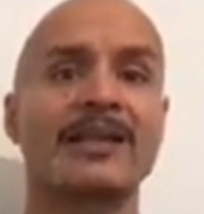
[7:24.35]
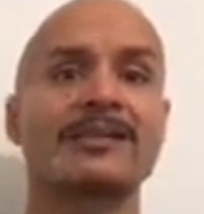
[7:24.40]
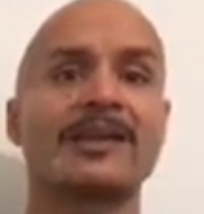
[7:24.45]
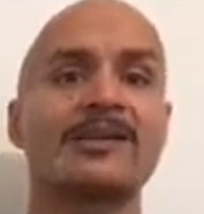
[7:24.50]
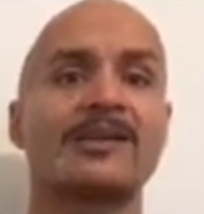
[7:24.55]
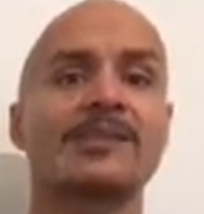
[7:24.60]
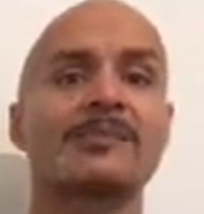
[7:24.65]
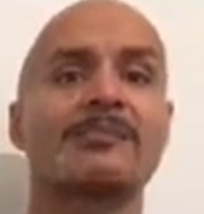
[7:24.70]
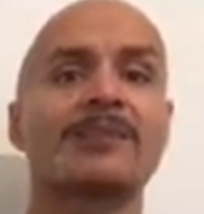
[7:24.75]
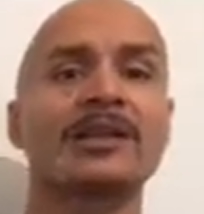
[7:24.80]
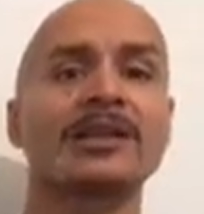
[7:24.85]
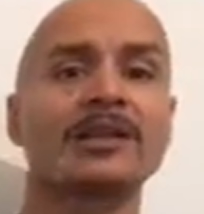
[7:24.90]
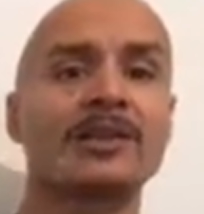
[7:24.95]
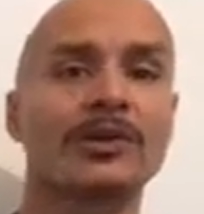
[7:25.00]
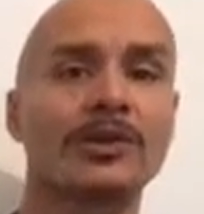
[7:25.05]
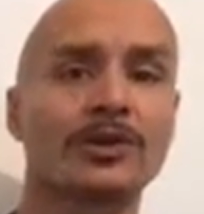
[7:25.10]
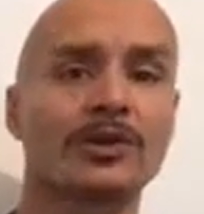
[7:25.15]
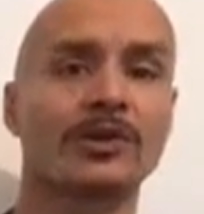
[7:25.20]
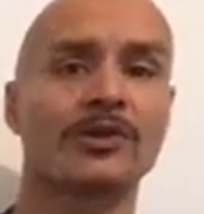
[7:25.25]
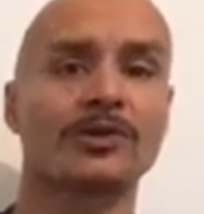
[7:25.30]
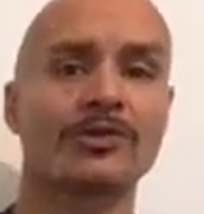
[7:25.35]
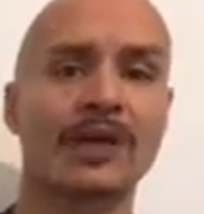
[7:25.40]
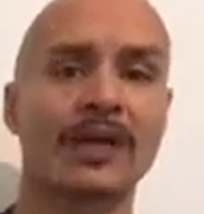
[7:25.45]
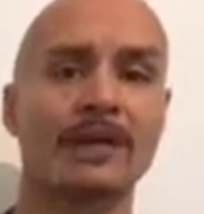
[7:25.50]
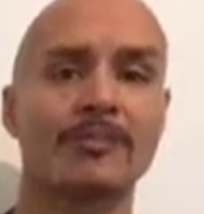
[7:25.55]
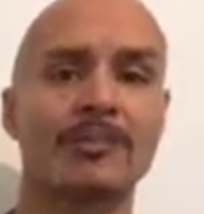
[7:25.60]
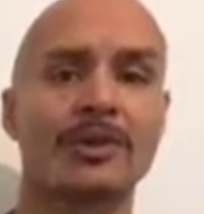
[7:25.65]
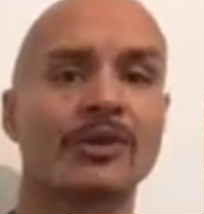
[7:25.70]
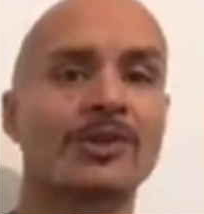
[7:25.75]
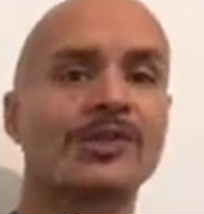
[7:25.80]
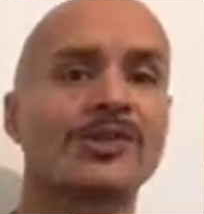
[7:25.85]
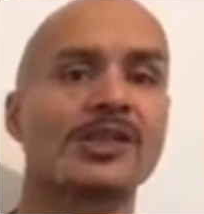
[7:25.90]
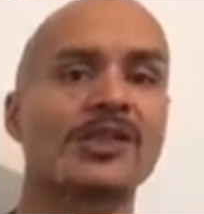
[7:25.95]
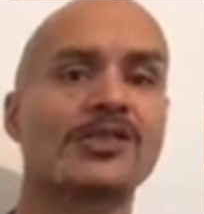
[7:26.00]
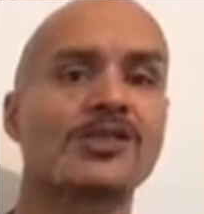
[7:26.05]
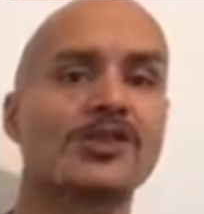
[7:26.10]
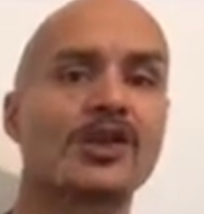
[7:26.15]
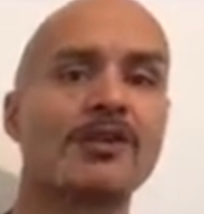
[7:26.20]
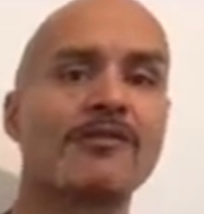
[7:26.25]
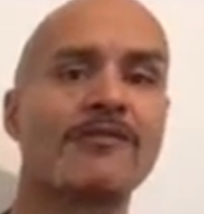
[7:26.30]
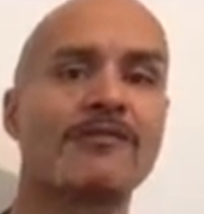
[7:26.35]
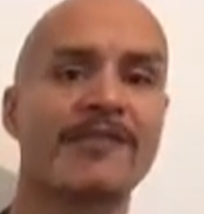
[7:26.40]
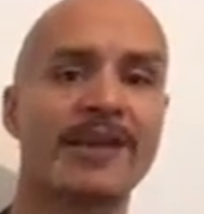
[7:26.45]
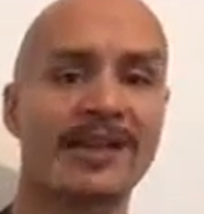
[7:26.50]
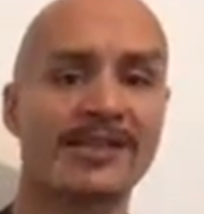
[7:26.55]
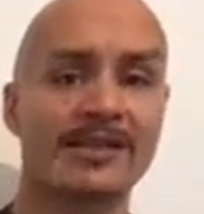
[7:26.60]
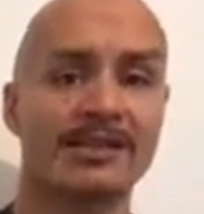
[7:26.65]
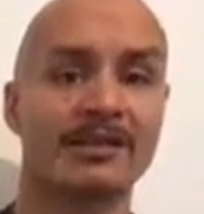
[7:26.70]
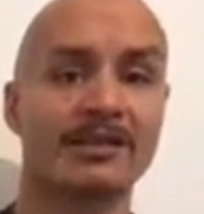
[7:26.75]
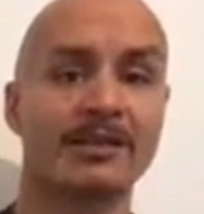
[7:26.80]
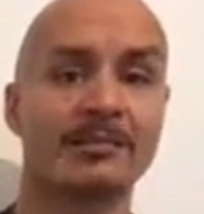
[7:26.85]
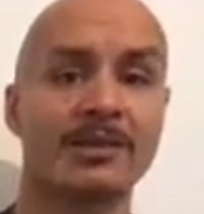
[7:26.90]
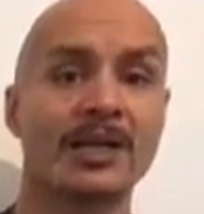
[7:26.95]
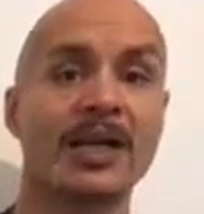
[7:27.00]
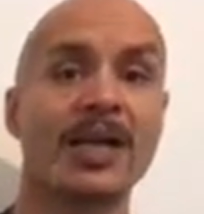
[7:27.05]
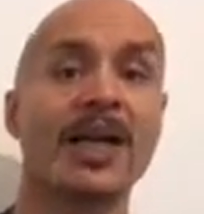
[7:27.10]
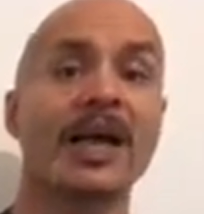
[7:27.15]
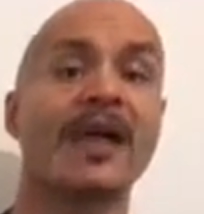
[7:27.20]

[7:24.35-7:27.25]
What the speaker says: They simply look great because there's no fat in them,